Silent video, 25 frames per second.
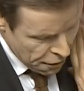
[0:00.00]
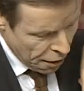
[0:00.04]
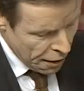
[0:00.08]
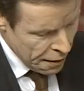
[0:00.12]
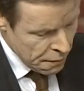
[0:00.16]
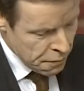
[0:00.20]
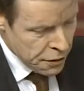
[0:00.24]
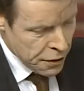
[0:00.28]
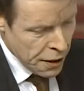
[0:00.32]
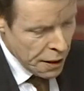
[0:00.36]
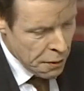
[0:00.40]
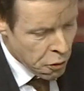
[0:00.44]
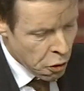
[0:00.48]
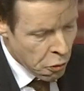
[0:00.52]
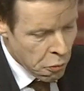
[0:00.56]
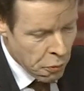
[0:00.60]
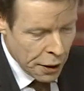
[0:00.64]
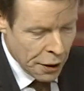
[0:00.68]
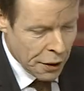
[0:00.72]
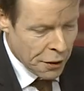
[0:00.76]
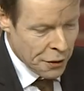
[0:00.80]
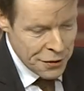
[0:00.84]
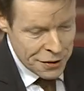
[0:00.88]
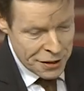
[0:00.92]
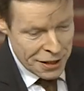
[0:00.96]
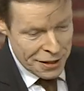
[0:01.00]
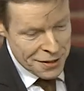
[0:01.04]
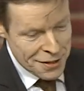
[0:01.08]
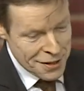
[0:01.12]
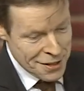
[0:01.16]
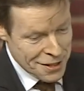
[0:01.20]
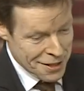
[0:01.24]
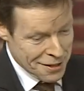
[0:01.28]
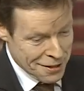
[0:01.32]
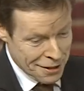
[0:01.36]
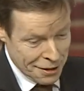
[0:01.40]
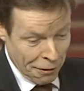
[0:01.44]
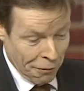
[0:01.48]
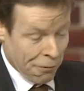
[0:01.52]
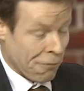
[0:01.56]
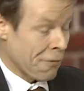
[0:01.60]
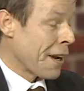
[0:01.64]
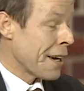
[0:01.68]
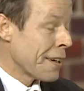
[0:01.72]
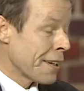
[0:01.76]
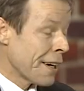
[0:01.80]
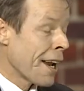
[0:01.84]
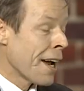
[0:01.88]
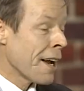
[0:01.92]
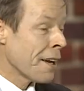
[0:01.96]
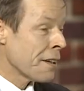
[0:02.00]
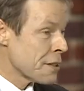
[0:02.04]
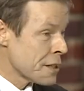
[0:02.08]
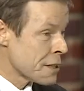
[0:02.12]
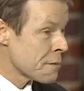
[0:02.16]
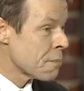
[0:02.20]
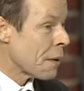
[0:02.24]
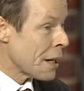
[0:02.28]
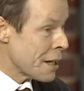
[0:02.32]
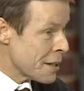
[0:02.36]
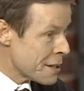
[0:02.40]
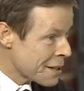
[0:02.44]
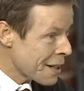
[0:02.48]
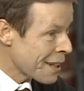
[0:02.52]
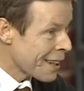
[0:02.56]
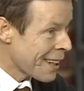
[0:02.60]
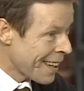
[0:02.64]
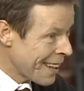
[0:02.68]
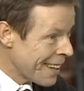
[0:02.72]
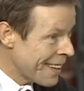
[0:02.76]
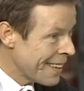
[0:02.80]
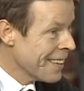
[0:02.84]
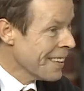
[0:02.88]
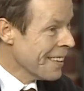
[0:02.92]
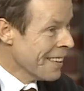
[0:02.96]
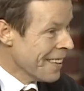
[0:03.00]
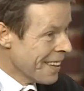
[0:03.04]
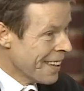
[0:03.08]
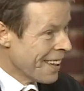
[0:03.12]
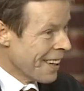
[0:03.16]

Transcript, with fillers: timetable because it's the Fenlands basically.